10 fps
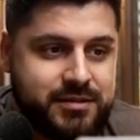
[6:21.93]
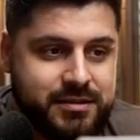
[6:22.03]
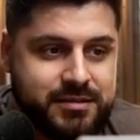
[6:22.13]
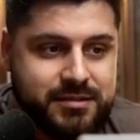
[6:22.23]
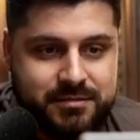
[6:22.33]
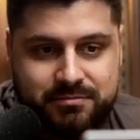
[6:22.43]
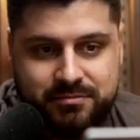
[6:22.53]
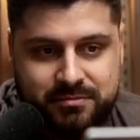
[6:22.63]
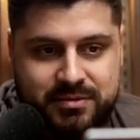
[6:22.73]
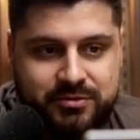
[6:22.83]
This is a
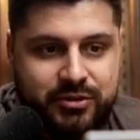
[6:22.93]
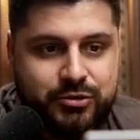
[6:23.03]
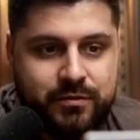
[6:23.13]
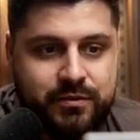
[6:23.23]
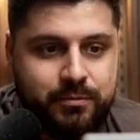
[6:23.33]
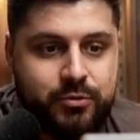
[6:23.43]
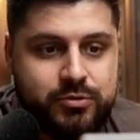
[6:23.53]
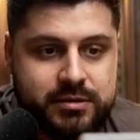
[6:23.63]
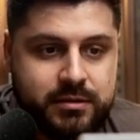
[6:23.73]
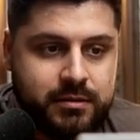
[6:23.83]
screenshot of the
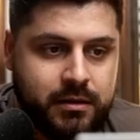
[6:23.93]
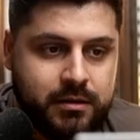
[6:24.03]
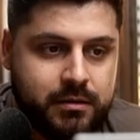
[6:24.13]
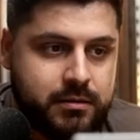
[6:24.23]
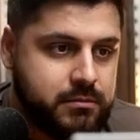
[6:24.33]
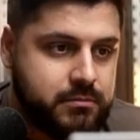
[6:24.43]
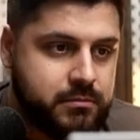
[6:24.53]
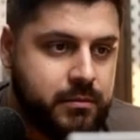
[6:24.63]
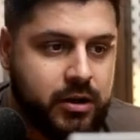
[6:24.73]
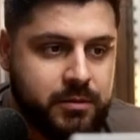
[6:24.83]
boost uh,
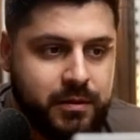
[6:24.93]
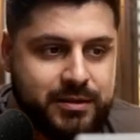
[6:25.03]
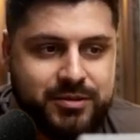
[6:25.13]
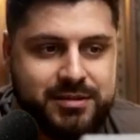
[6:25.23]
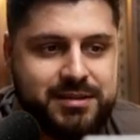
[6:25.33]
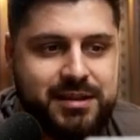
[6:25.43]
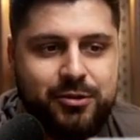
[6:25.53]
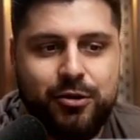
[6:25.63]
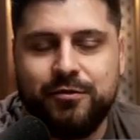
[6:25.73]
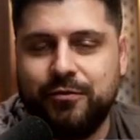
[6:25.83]
marketplace, you can see a
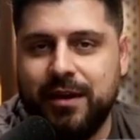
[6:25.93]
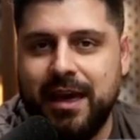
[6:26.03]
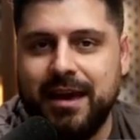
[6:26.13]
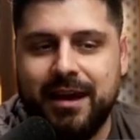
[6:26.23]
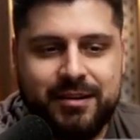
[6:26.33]
lot of AI